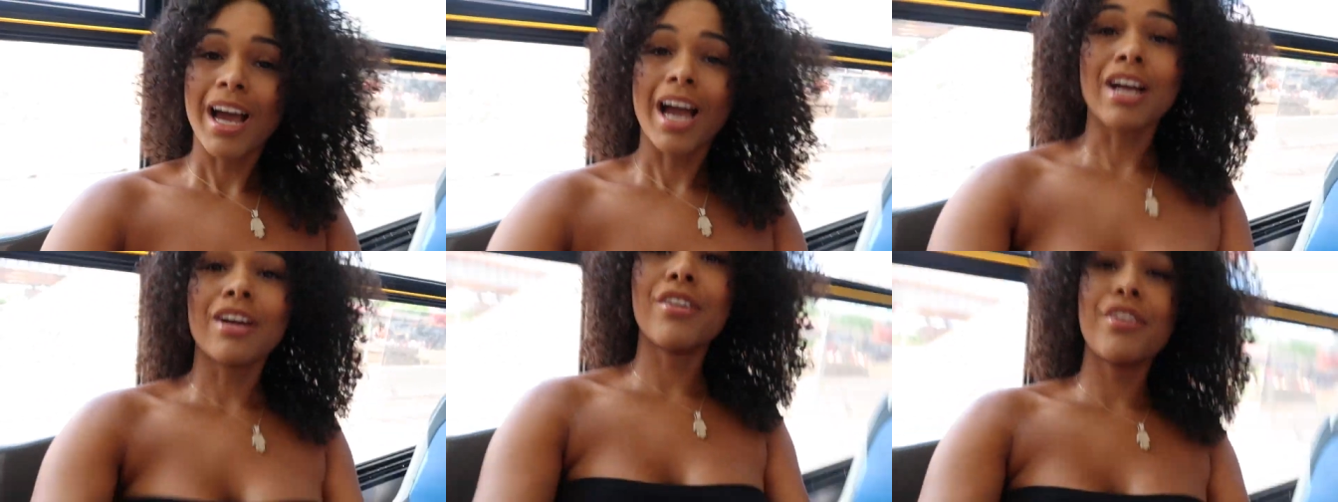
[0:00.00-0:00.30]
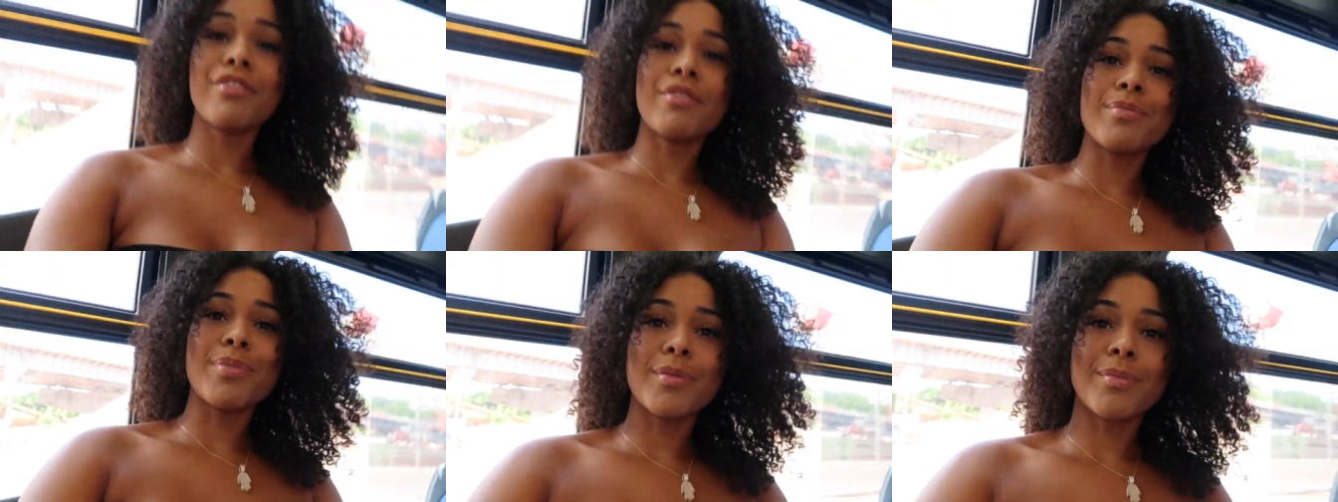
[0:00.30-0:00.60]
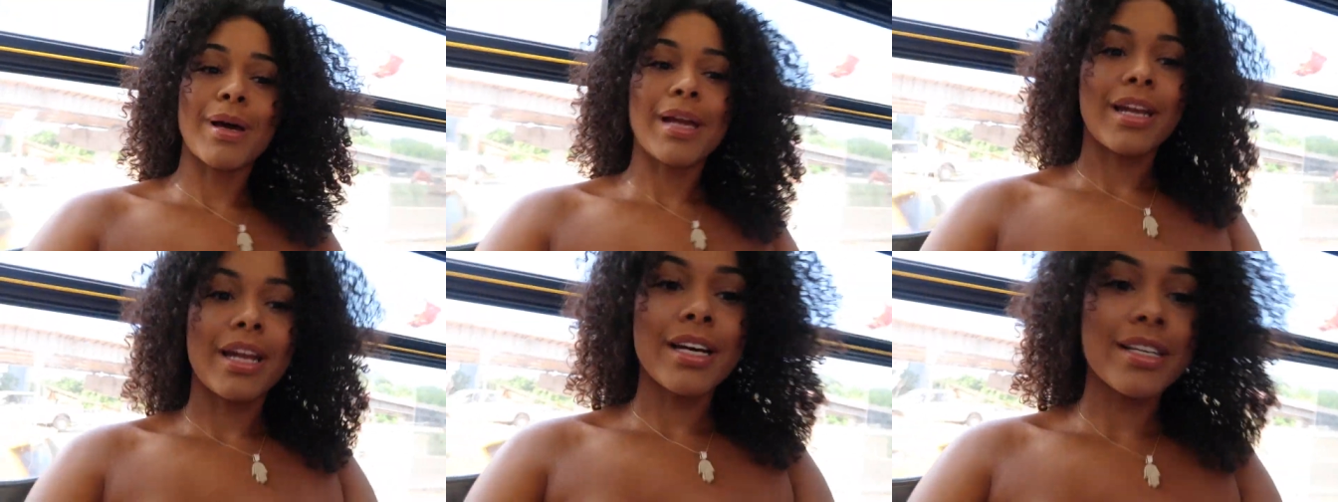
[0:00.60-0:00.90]
I couldn't even put
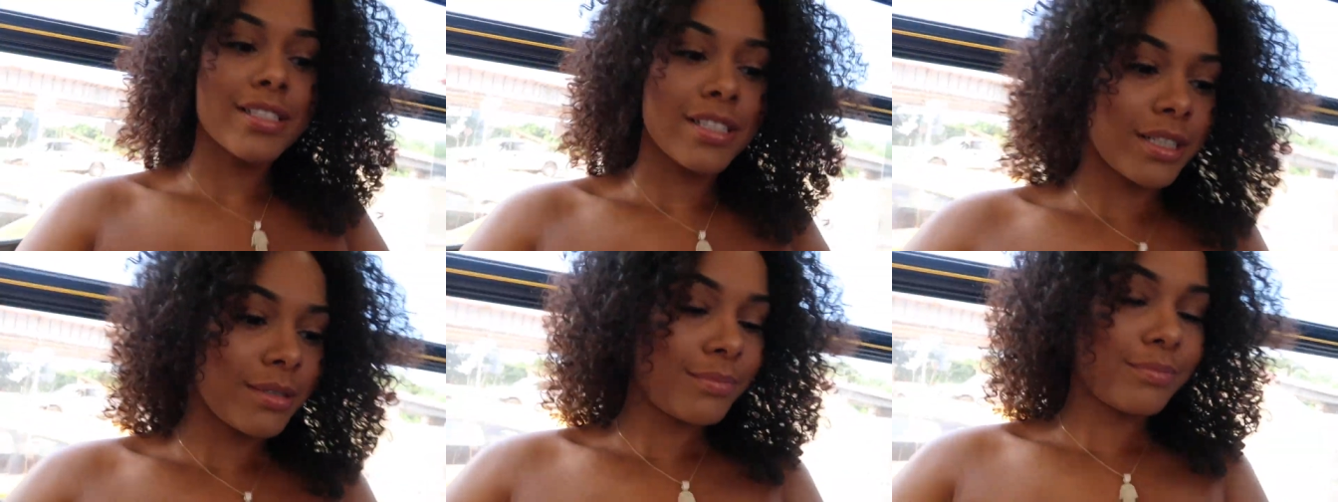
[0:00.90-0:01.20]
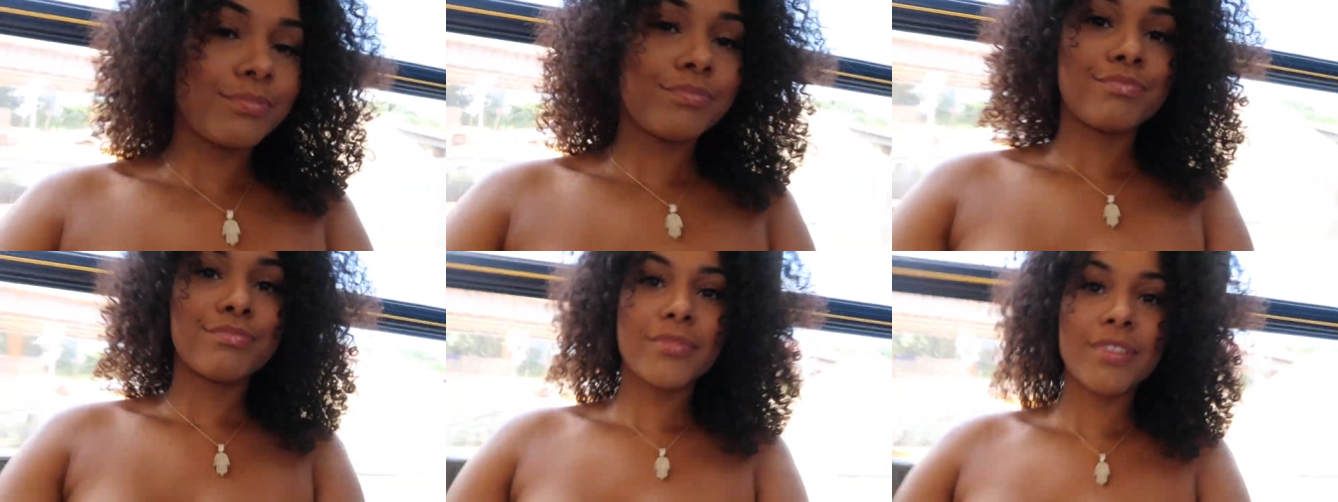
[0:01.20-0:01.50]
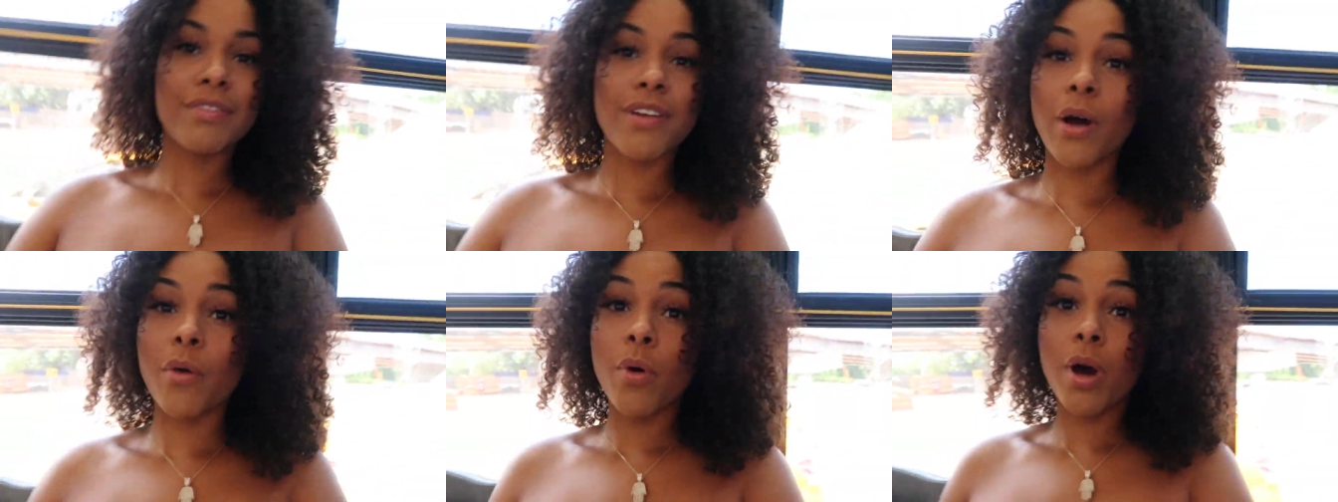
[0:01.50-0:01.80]
my legs up
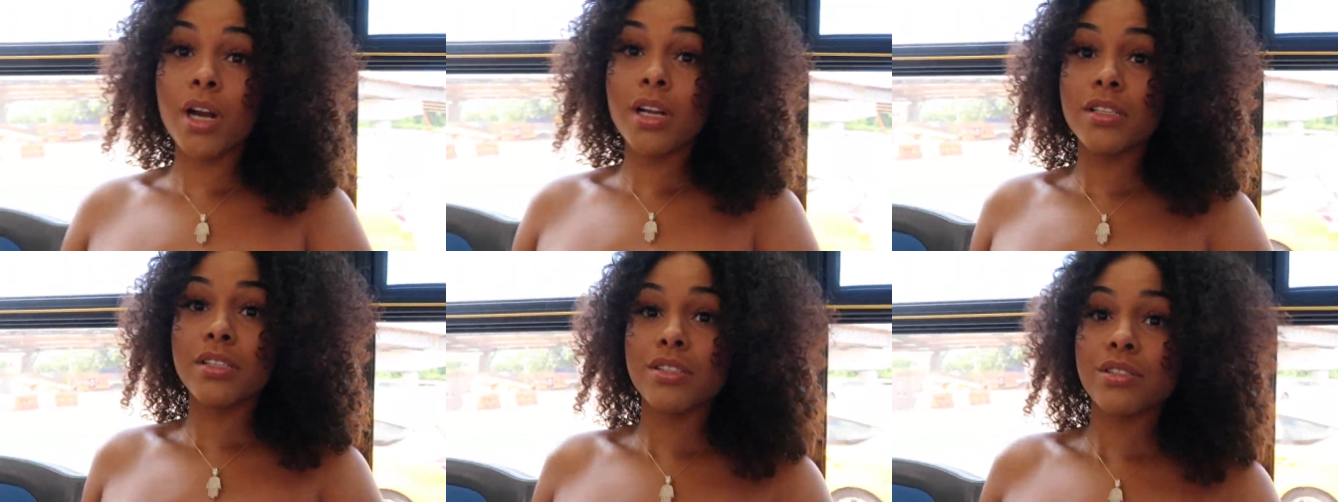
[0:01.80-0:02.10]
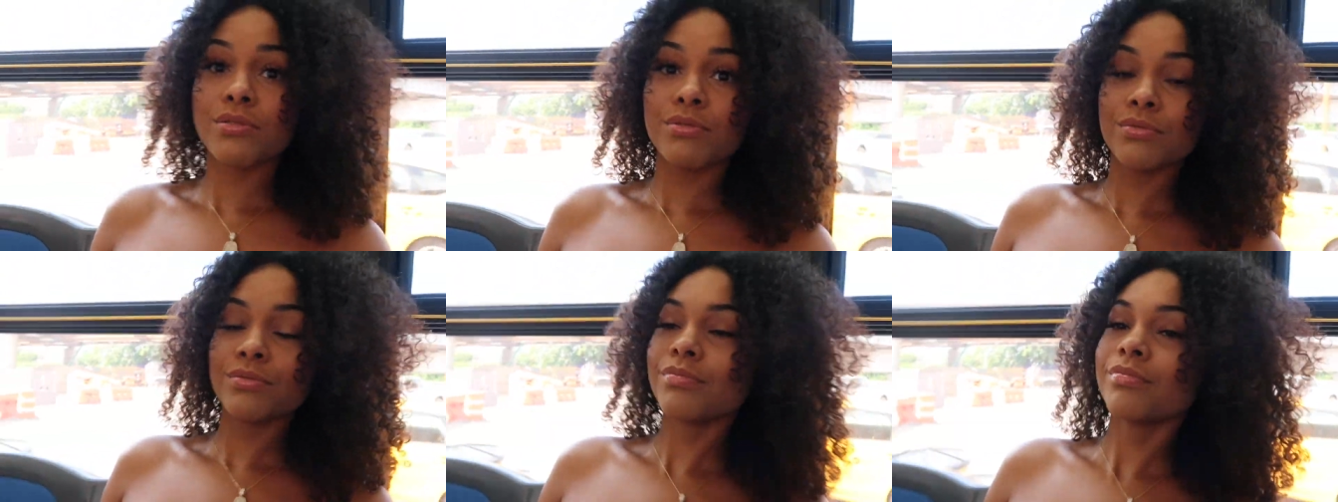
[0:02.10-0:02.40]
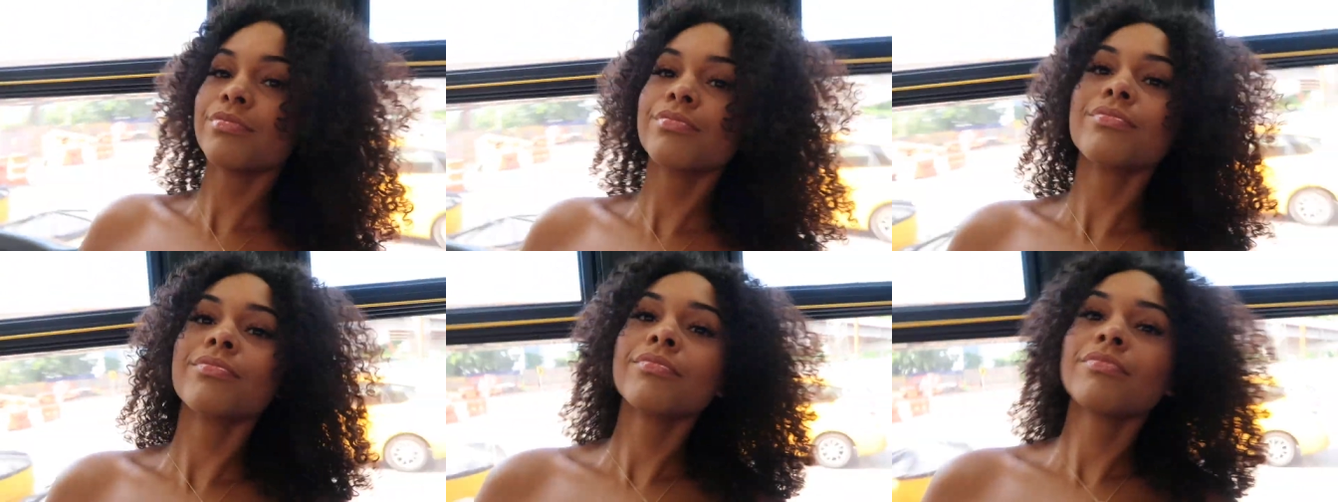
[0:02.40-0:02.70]

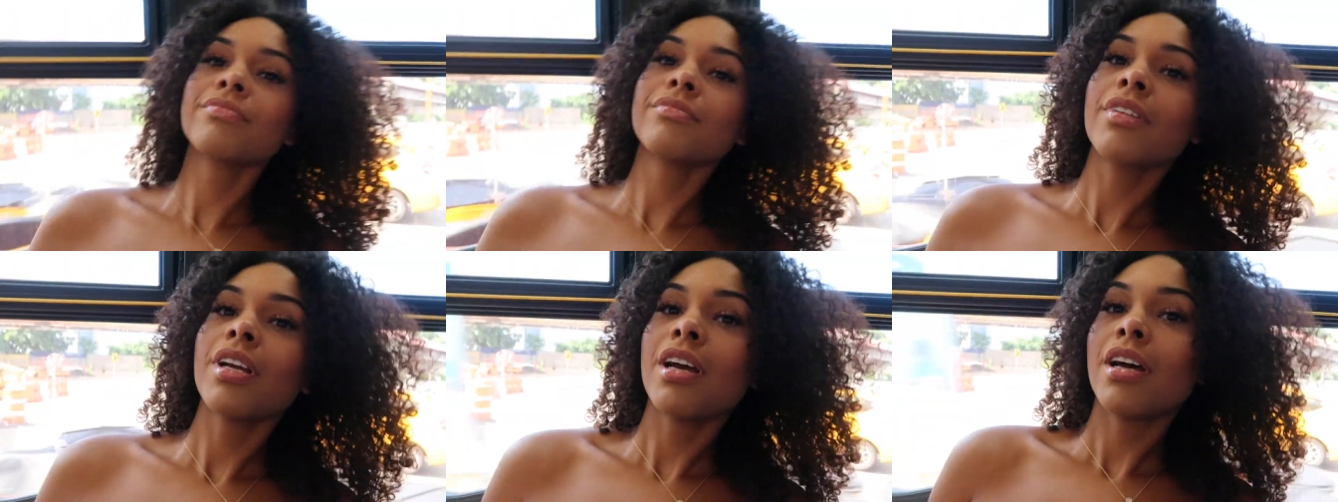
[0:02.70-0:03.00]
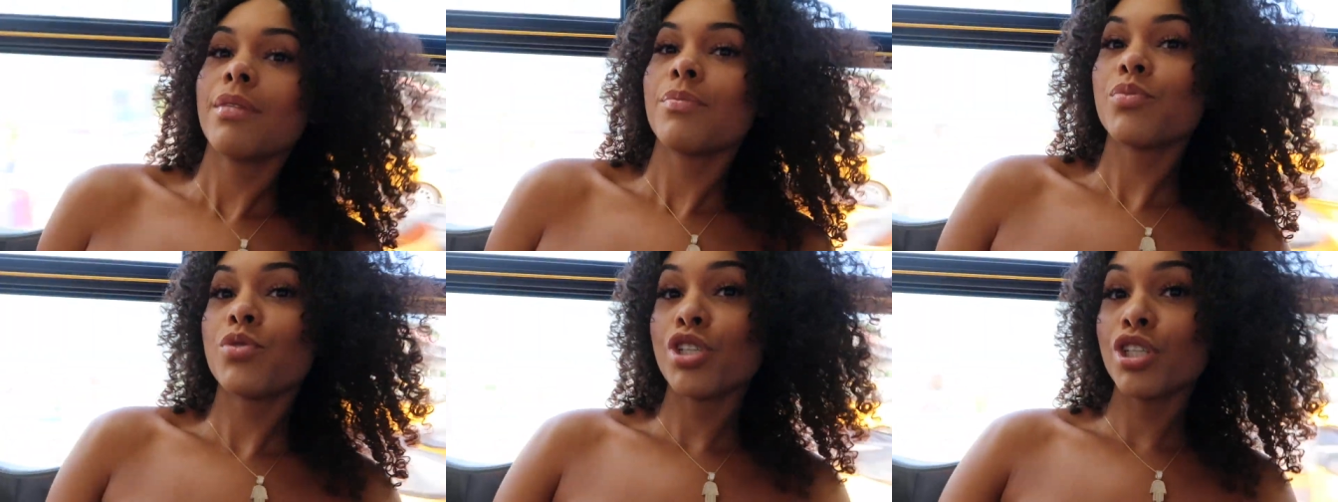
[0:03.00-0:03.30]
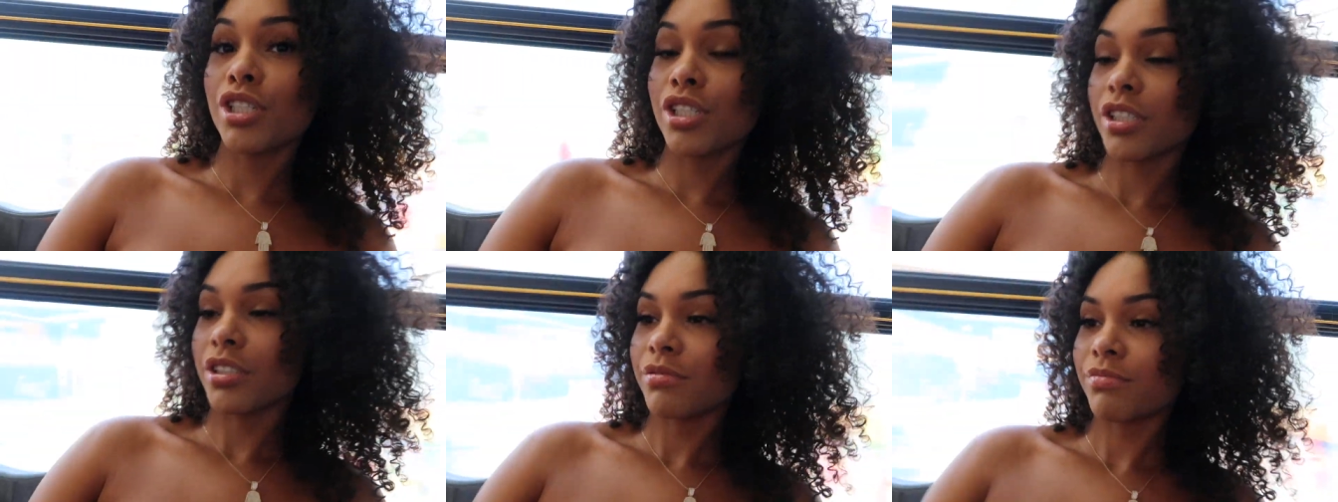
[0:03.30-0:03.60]
if I
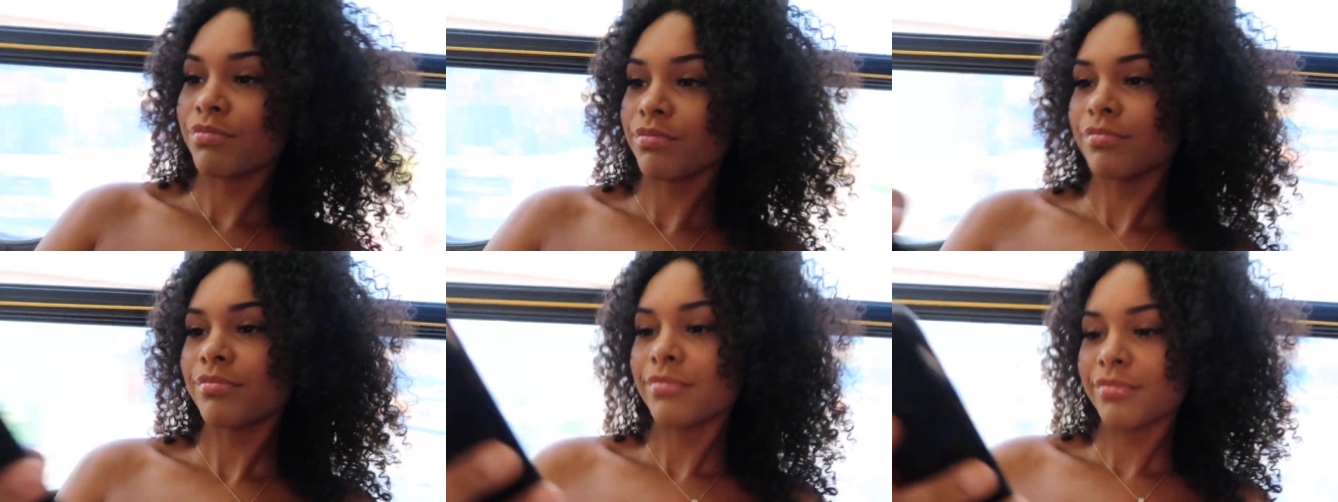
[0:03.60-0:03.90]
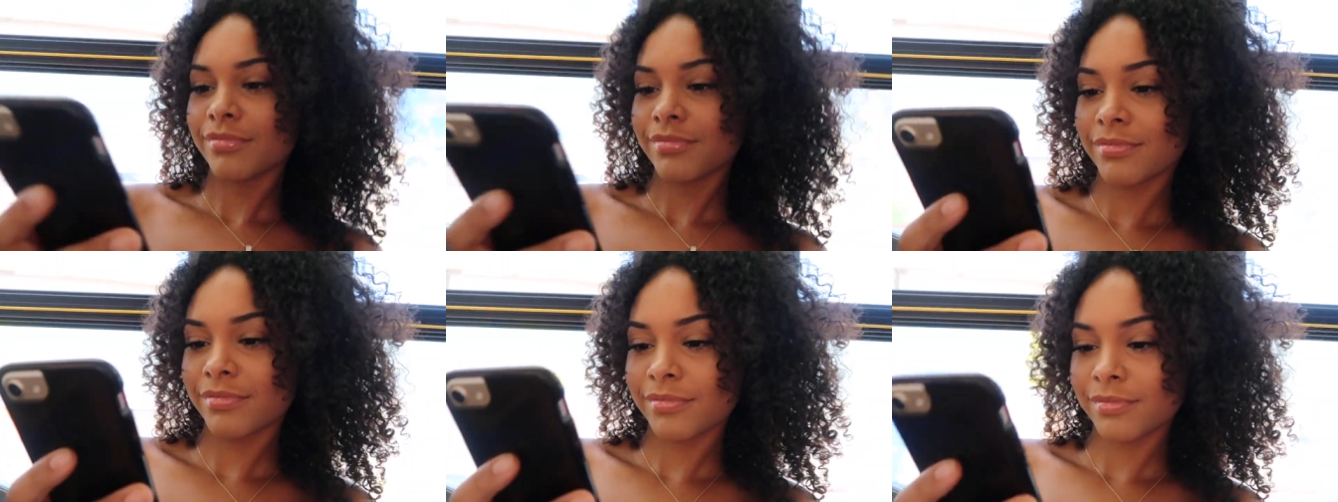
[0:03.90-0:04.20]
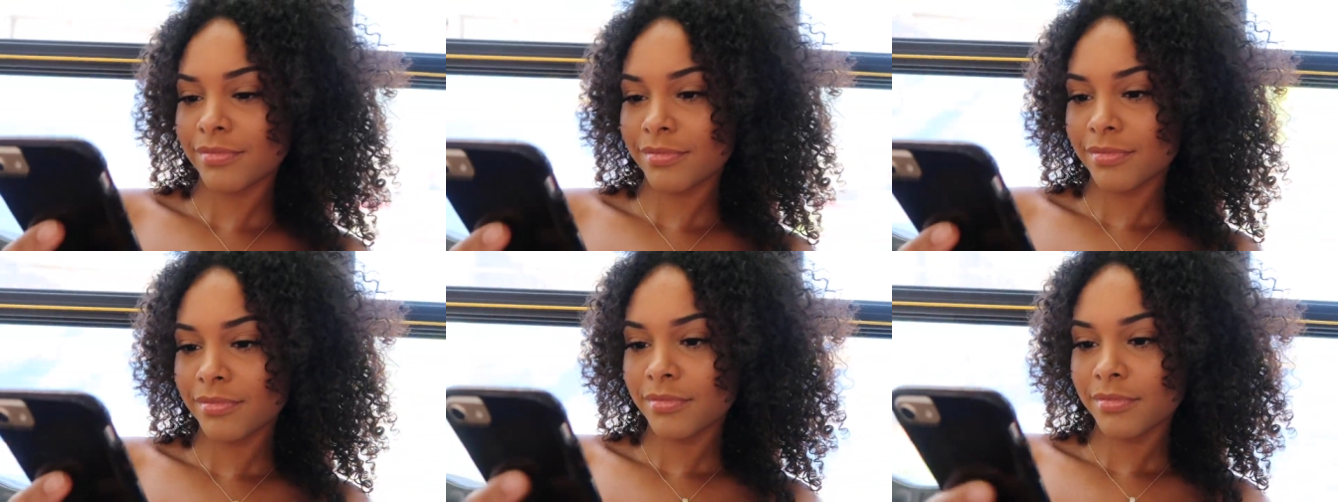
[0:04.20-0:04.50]

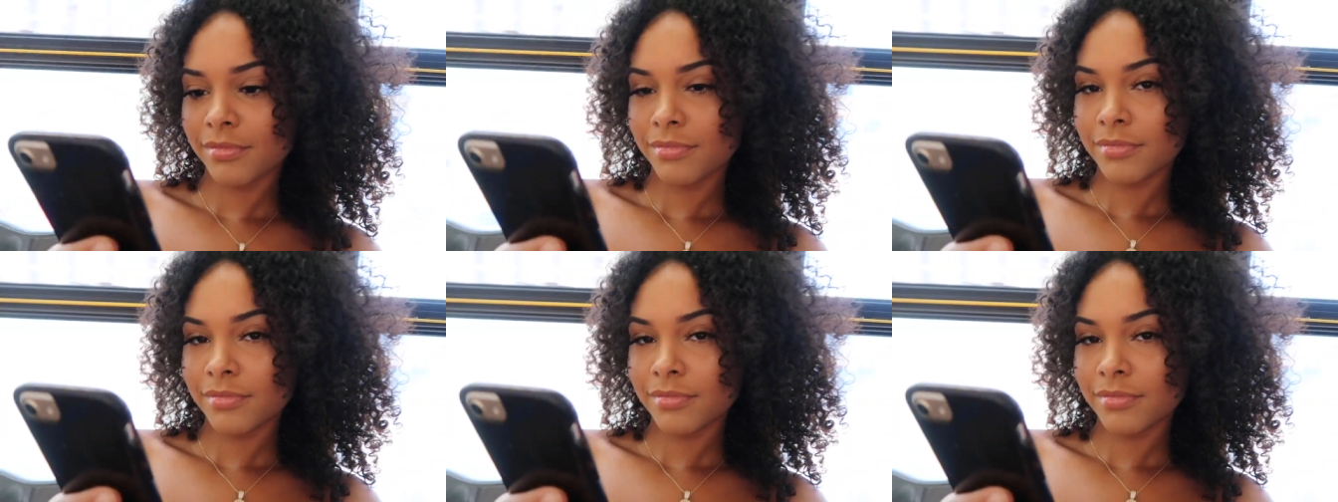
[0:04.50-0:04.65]
wanted to.